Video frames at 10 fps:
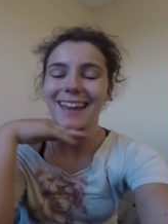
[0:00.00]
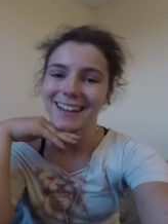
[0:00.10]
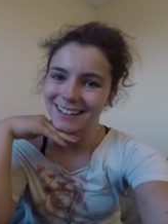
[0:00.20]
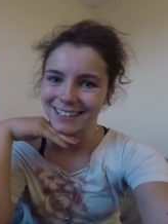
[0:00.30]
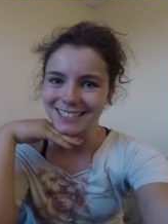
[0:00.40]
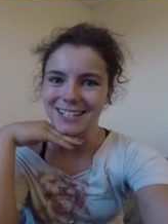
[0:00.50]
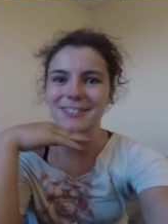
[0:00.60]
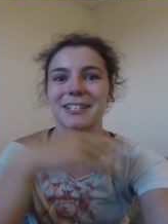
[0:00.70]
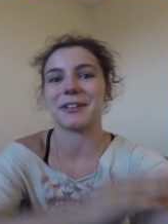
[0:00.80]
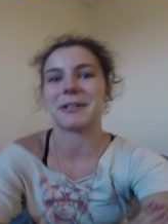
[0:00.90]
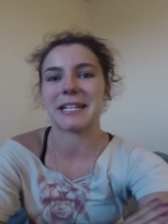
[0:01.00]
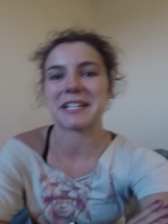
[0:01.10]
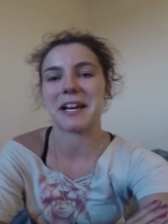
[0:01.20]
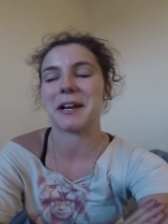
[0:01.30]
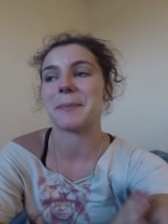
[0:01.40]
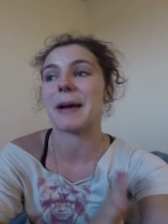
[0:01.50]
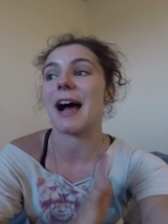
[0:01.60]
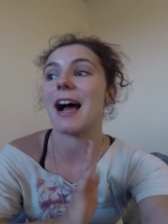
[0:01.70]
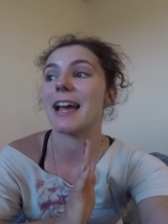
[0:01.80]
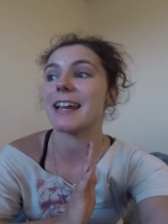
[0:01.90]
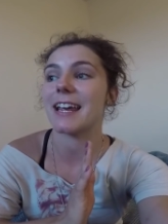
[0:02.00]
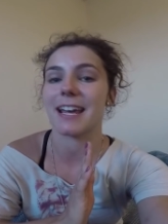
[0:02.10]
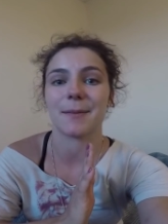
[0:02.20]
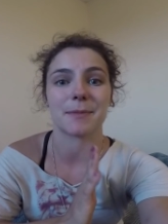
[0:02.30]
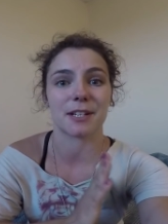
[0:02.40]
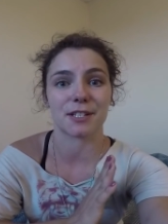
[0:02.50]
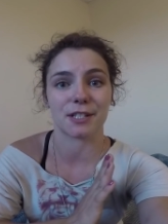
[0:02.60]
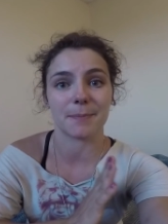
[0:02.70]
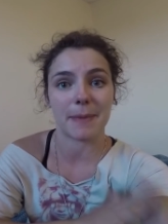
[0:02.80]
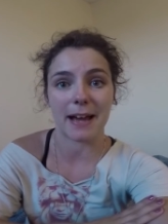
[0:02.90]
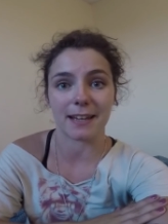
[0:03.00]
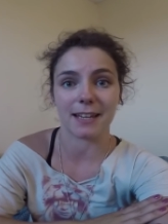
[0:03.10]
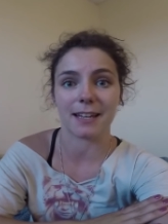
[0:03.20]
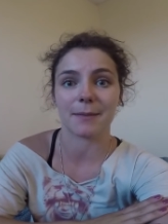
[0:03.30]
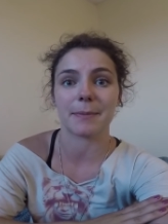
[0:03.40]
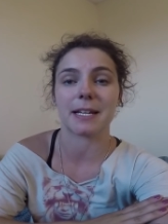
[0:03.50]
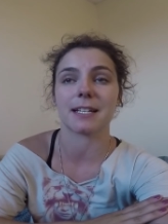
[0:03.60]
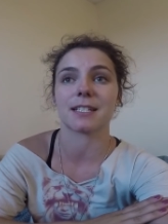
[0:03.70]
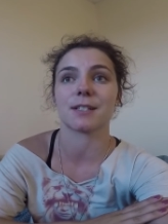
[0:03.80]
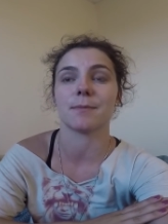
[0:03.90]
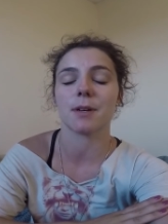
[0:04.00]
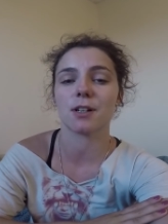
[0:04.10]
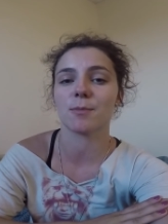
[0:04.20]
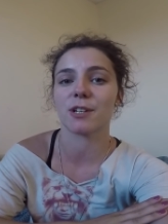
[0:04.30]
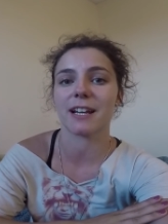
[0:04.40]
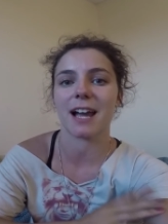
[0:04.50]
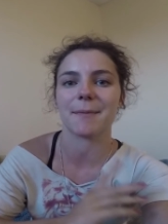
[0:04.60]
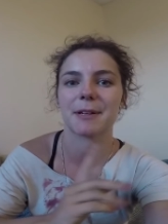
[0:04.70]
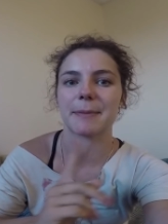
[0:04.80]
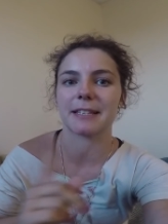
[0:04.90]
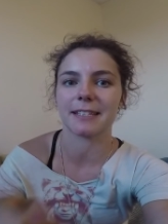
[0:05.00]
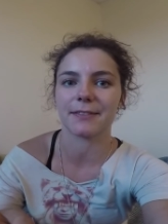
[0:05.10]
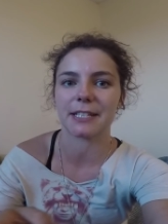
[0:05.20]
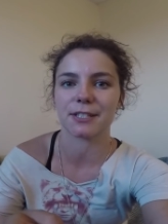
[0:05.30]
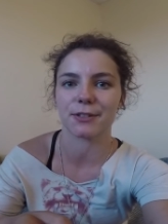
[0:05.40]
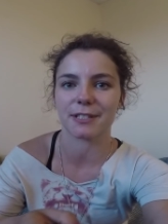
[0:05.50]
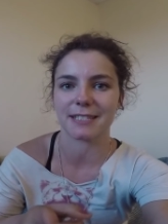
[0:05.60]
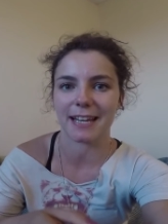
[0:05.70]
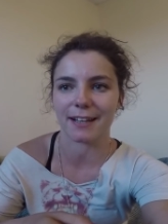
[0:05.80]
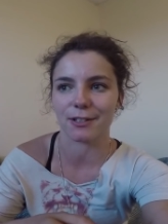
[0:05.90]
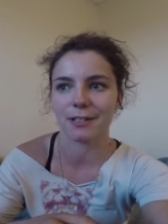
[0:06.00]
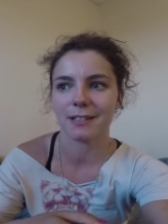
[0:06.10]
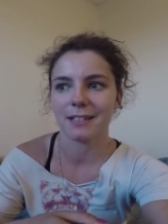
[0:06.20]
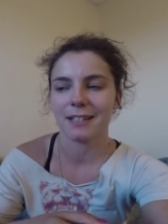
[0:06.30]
Hey guys, how's it going? Um, I am gonna start packing because tomorrow morning I'm gonna be leaving to go to Seattle